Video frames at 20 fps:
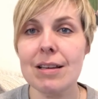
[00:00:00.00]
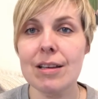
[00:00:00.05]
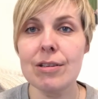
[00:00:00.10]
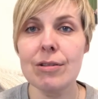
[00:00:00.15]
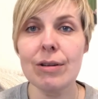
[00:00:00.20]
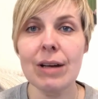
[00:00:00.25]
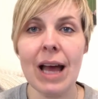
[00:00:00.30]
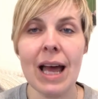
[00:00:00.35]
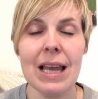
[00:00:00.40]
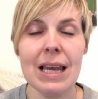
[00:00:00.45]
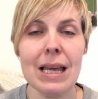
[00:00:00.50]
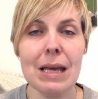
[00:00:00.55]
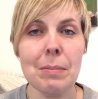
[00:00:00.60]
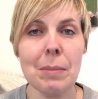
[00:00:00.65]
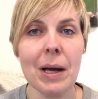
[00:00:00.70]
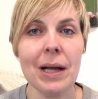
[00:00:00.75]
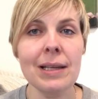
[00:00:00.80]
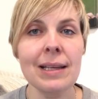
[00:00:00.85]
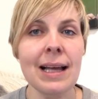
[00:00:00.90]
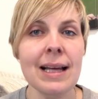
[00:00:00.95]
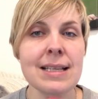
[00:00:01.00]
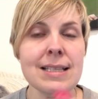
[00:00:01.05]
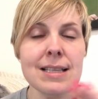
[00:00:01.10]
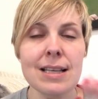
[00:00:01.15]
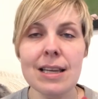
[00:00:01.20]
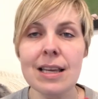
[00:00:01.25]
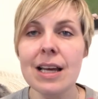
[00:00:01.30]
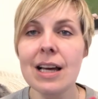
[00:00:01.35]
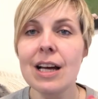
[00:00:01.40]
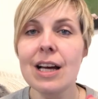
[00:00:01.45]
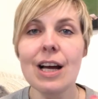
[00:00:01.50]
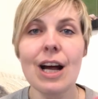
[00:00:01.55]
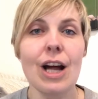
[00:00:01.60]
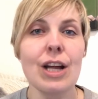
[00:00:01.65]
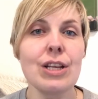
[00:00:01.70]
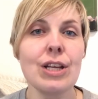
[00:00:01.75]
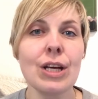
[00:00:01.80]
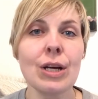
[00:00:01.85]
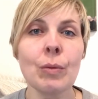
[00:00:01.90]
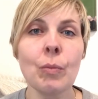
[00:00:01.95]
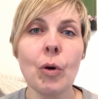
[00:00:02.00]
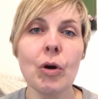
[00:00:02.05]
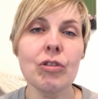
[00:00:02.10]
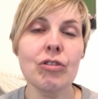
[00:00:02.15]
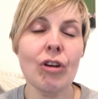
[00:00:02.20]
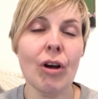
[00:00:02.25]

You'll get an email lesson and you can watch